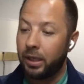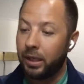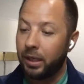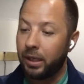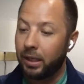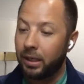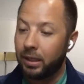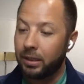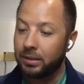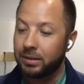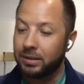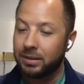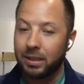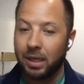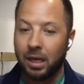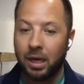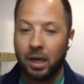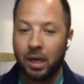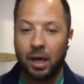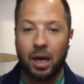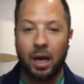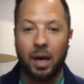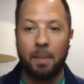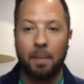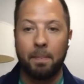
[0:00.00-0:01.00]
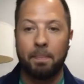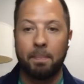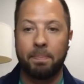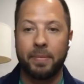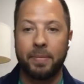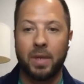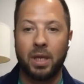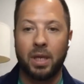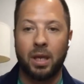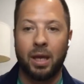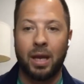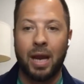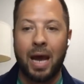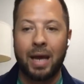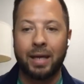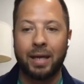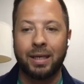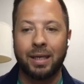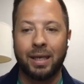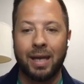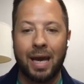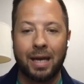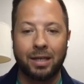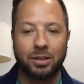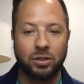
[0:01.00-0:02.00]
and um, and i
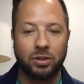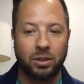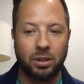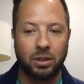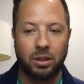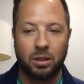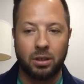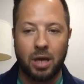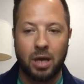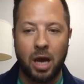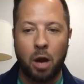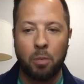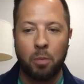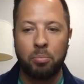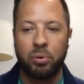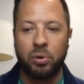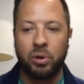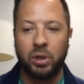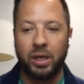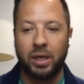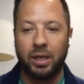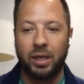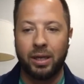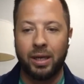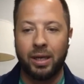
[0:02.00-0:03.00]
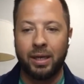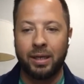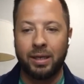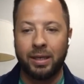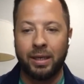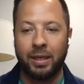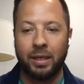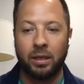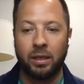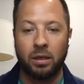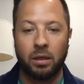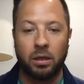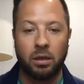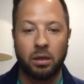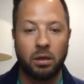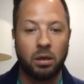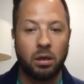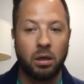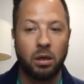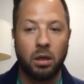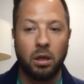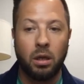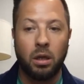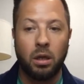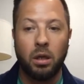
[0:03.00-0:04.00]
can actually i'll put it in here
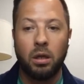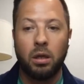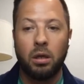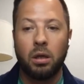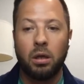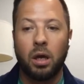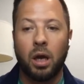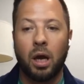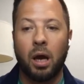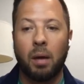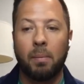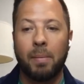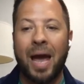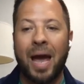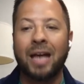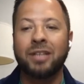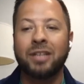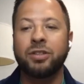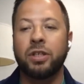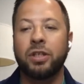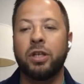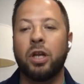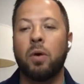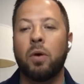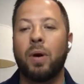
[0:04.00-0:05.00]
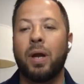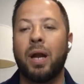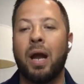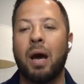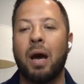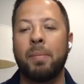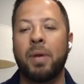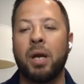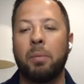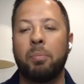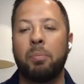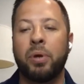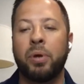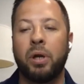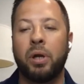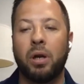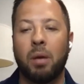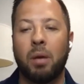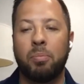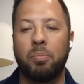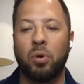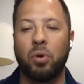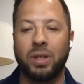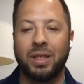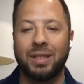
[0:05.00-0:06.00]
um, actually, you know what? I'm going to put it
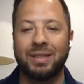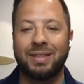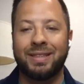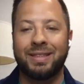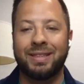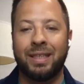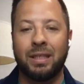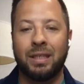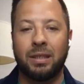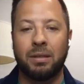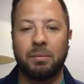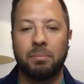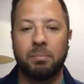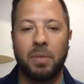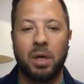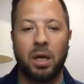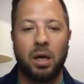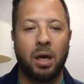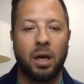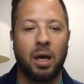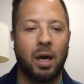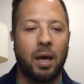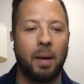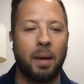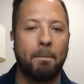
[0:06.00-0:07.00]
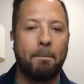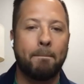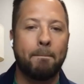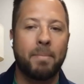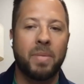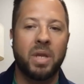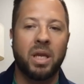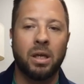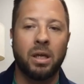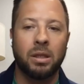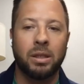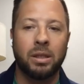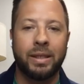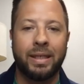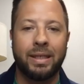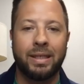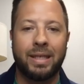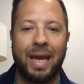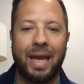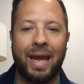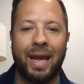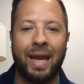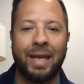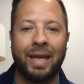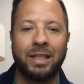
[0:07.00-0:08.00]
up on the team um,
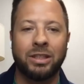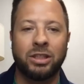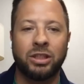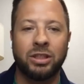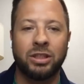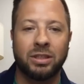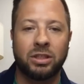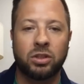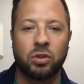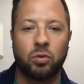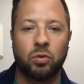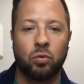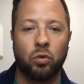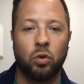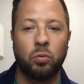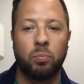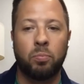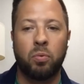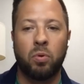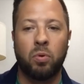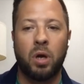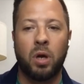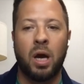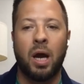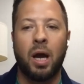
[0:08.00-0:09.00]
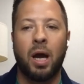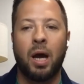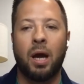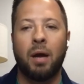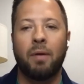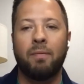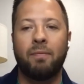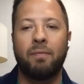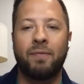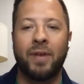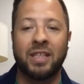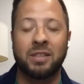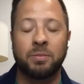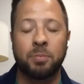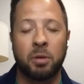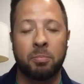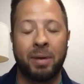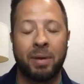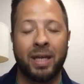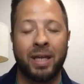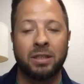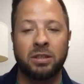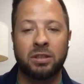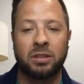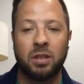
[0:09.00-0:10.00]
elite agents group uh, Facebook
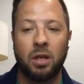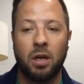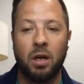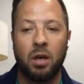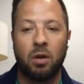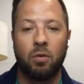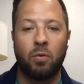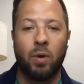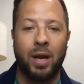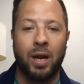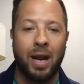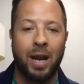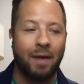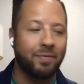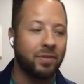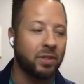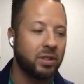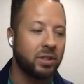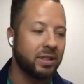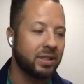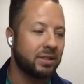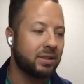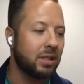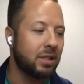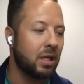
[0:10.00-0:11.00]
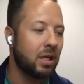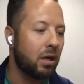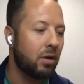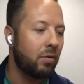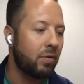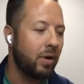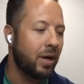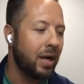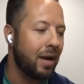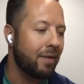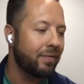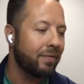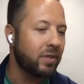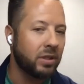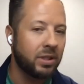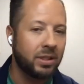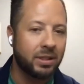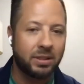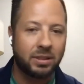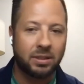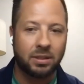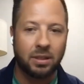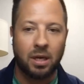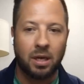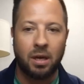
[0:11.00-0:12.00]
page right after this, uh, right after
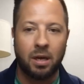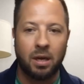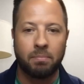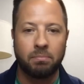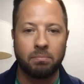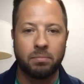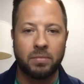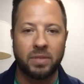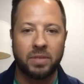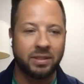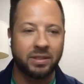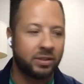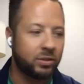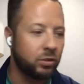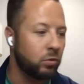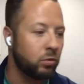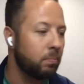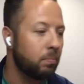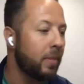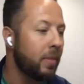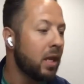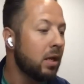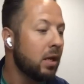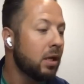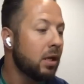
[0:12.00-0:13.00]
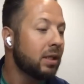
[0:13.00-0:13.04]
this, um, this Zoom.